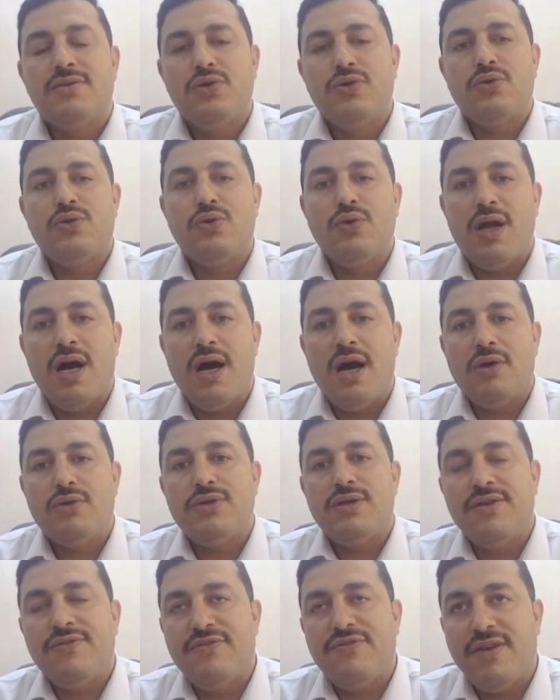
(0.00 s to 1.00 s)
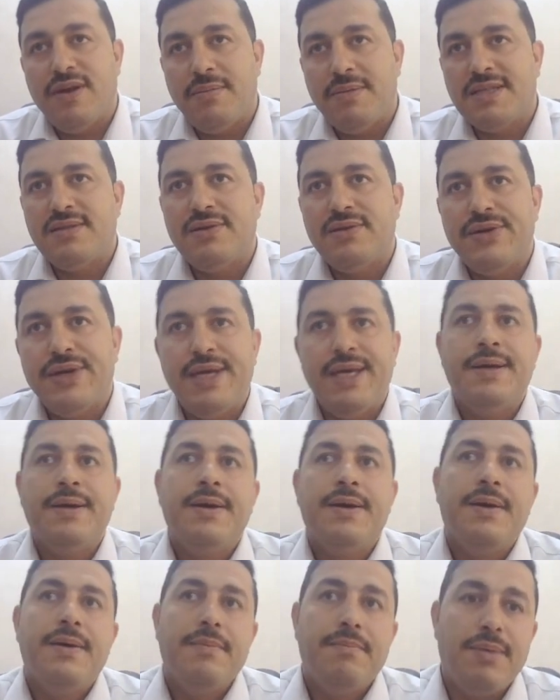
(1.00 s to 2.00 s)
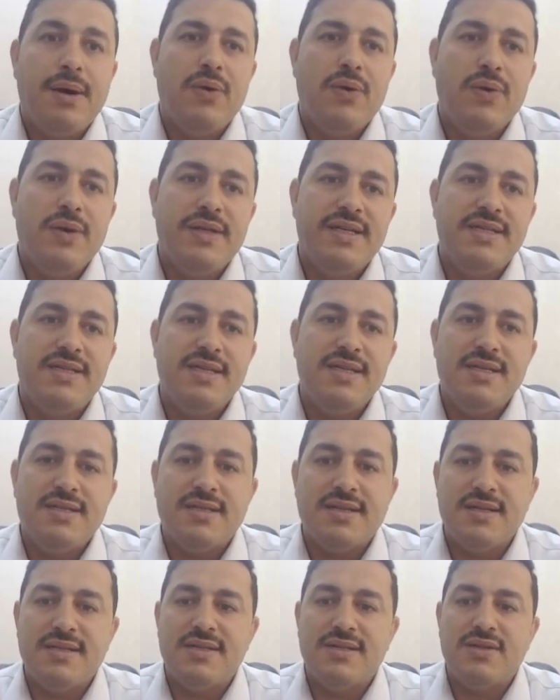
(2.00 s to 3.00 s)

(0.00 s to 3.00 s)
to rule out inflammatory bowel disease.